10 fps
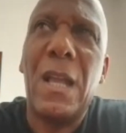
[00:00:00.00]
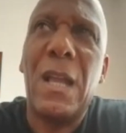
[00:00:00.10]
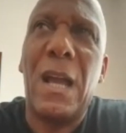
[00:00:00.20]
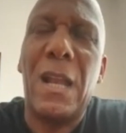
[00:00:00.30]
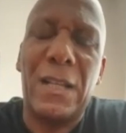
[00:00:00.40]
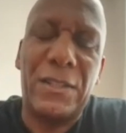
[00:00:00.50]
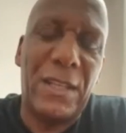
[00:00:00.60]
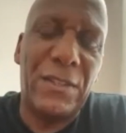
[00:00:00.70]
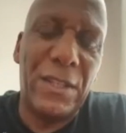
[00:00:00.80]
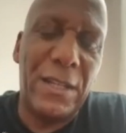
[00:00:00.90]
and I
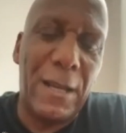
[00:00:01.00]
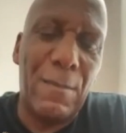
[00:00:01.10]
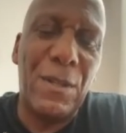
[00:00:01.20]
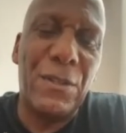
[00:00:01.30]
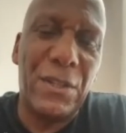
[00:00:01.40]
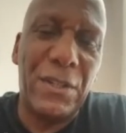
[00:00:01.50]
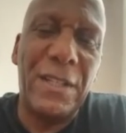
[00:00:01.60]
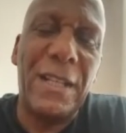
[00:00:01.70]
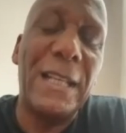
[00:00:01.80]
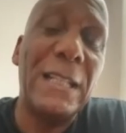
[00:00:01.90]
said to them, "Listen,
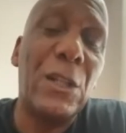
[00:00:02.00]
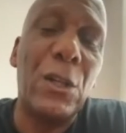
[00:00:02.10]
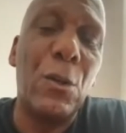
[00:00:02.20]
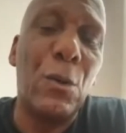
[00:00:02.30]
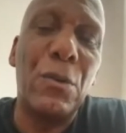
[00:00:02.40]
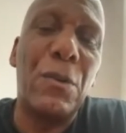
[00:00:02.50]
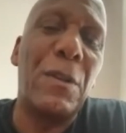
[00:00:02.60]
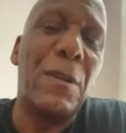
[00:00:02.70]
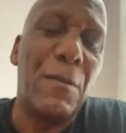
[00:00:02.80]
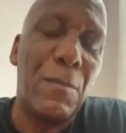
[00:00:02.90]
he's going to look
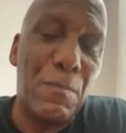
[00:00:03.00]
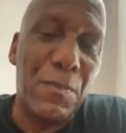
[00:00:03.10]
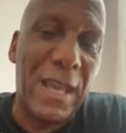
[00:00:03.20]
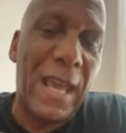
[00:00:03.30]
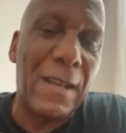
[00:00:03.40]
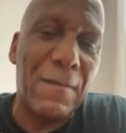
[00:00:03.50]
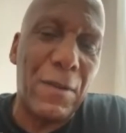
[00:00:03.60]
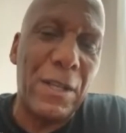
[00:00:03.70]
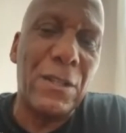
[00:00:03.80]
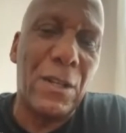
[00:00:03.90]

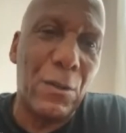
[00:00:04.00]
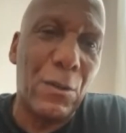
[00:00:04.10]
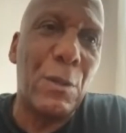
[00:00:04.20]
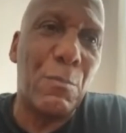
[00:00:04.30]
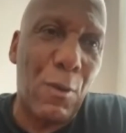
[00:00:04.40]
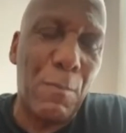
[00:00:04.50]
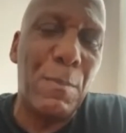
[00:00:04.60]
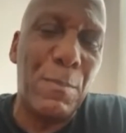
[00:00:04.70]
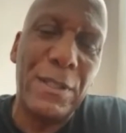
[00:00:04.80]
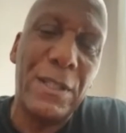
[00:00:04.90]
the proper
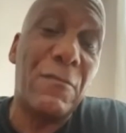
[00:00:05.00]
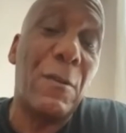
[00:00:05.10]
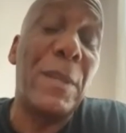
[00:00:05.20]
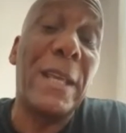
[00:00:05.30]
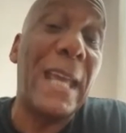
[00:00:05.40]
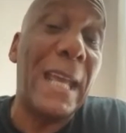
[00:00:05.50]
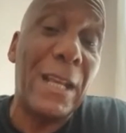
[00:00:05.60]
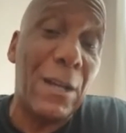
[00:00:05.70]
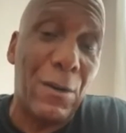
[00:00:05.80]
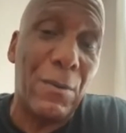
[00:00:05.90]
business from the get
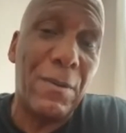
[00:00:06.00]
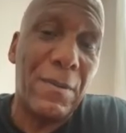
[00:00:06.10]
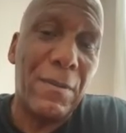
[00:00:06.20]
go."